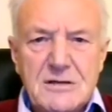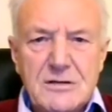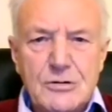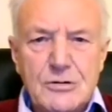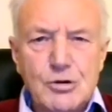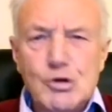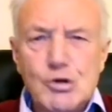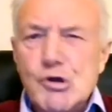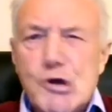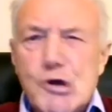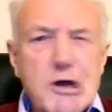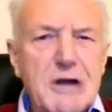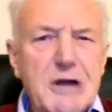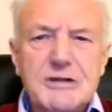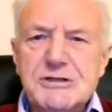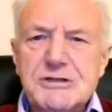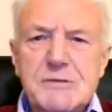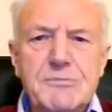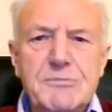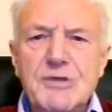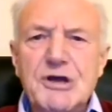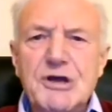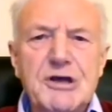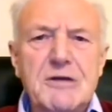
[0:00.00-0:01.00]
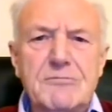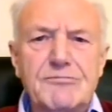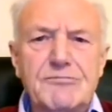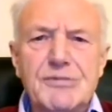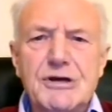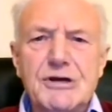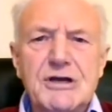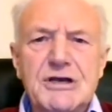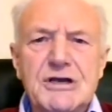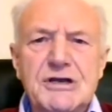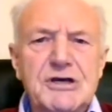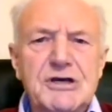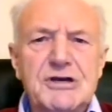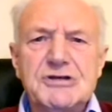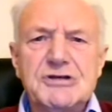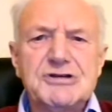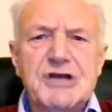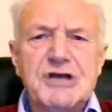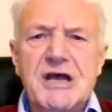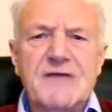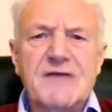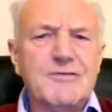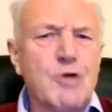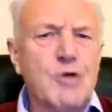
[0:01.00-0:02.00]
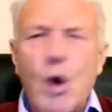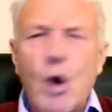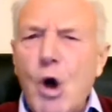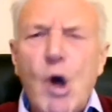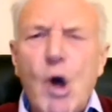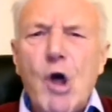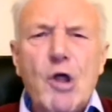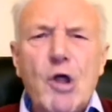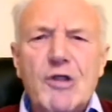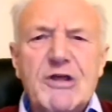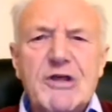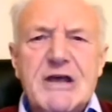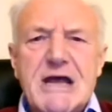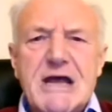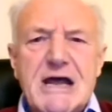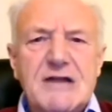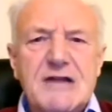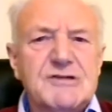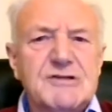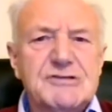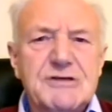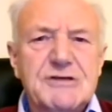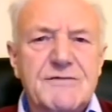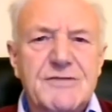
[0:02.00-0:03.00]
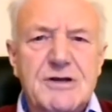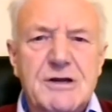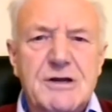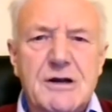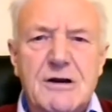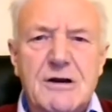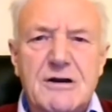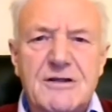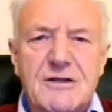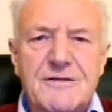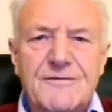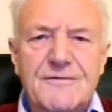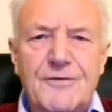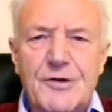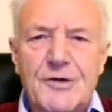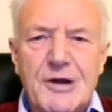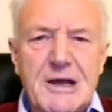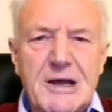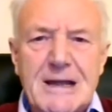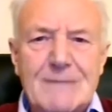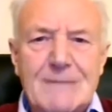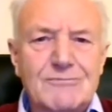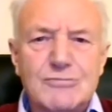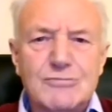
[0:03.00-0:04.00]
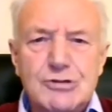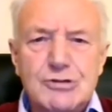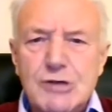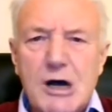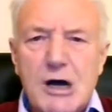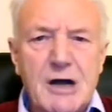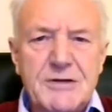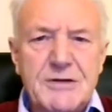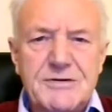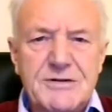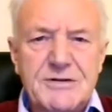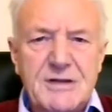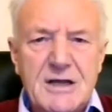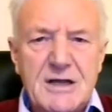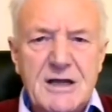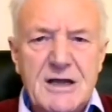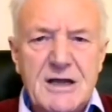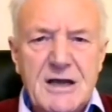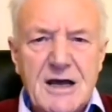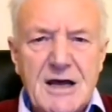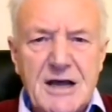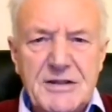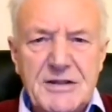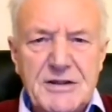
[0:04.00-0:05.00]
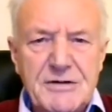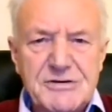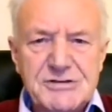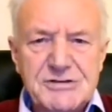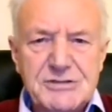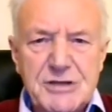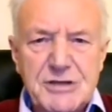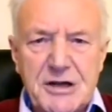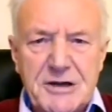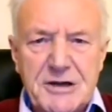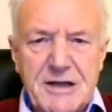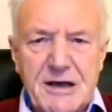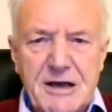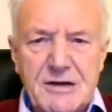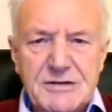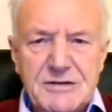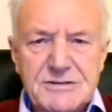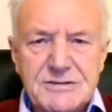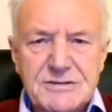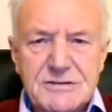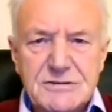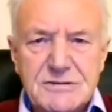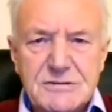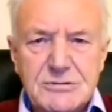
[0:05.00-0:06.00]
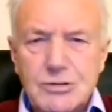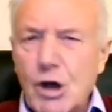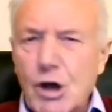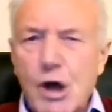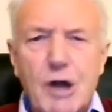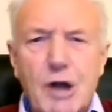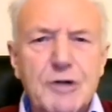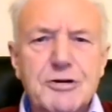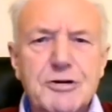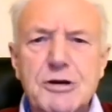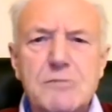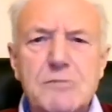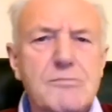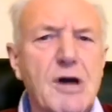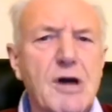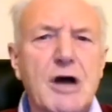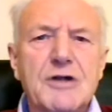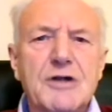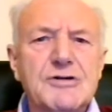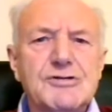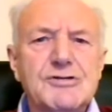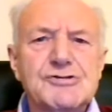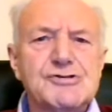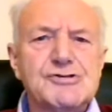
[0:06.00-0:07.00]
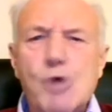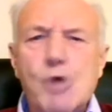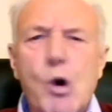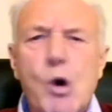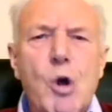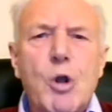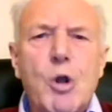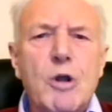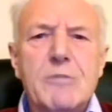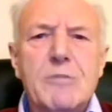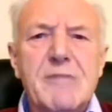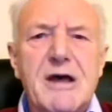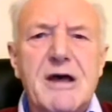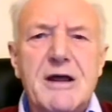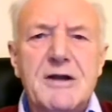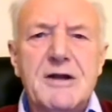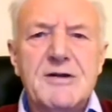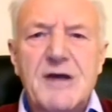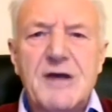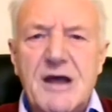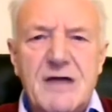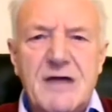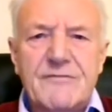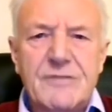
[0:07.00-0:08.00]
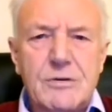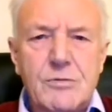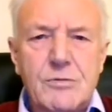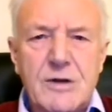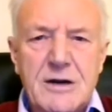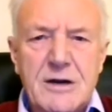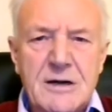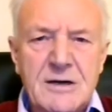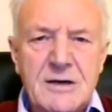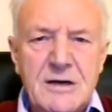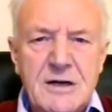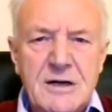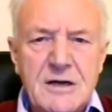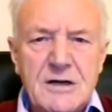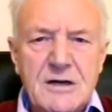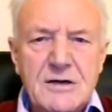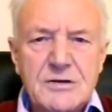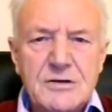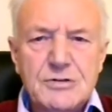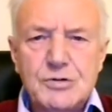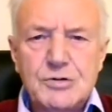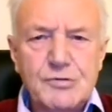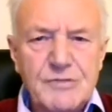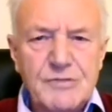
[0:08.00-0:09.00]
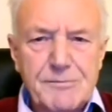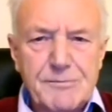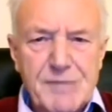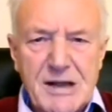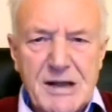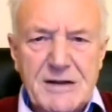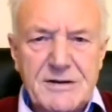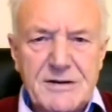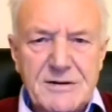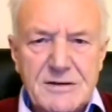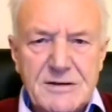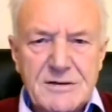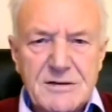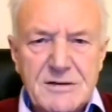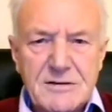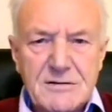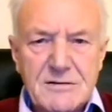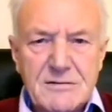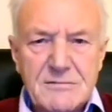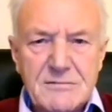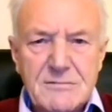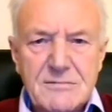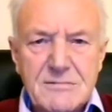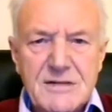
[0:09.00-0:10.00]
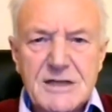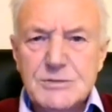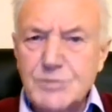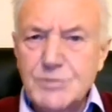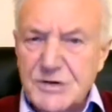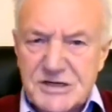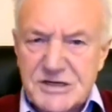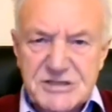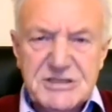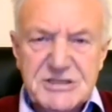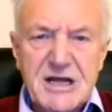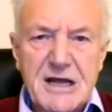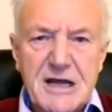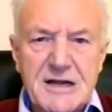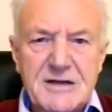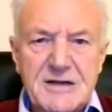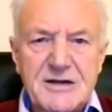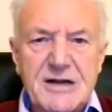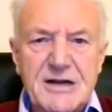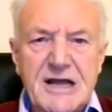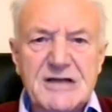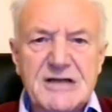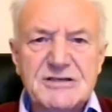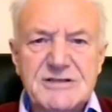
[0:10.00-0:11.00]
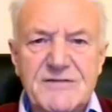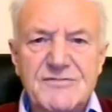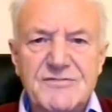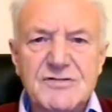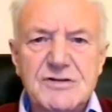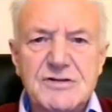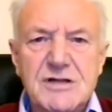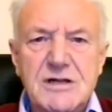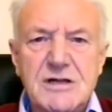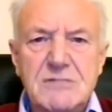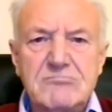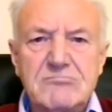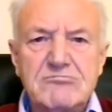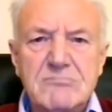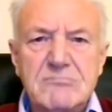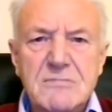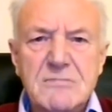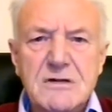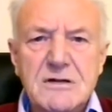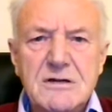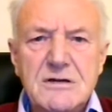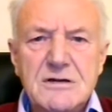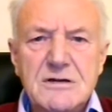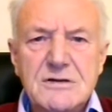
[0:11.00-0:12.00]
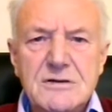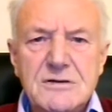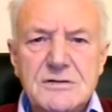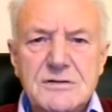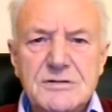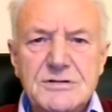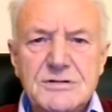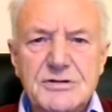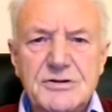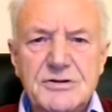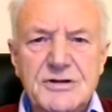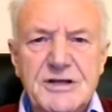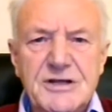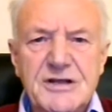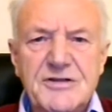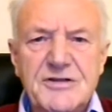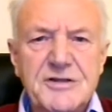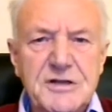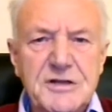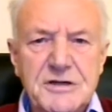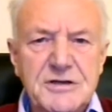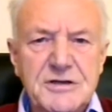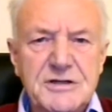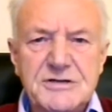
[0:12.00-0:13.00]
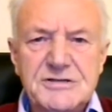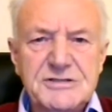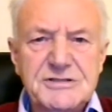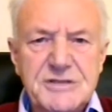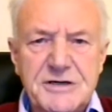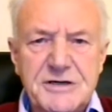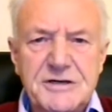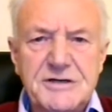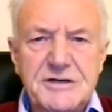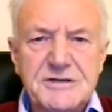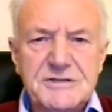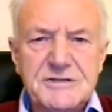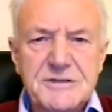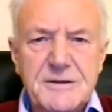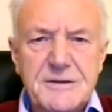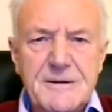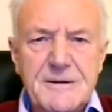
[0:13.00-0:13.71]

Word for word: Look unto me and be ye saved, all the ends of the earth, for I am God and there is none else. God commands all men everywhere to repent. That's what he said in Acts 17 to the Athenian sinners.